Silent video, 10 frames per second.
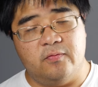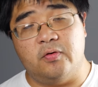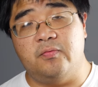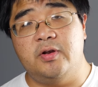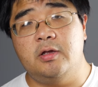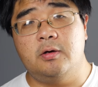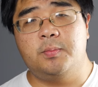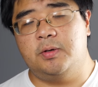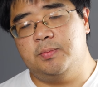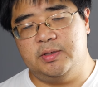For video
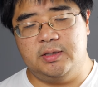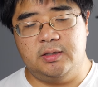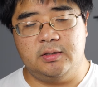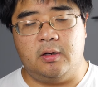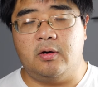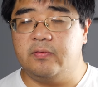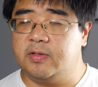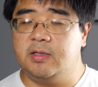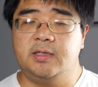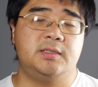purposes, all of
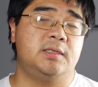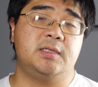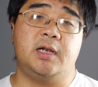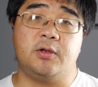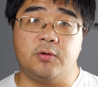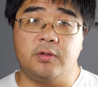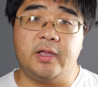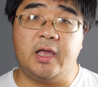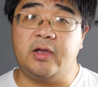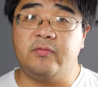the lenses that I
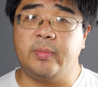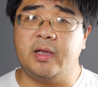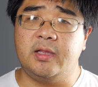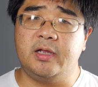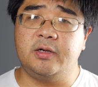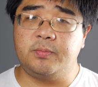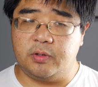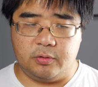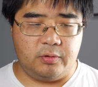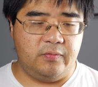currently have in my
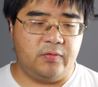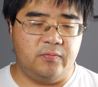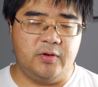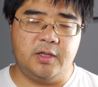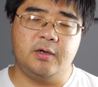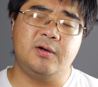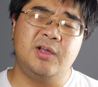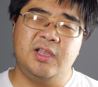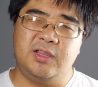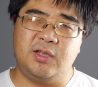lineup are great for video.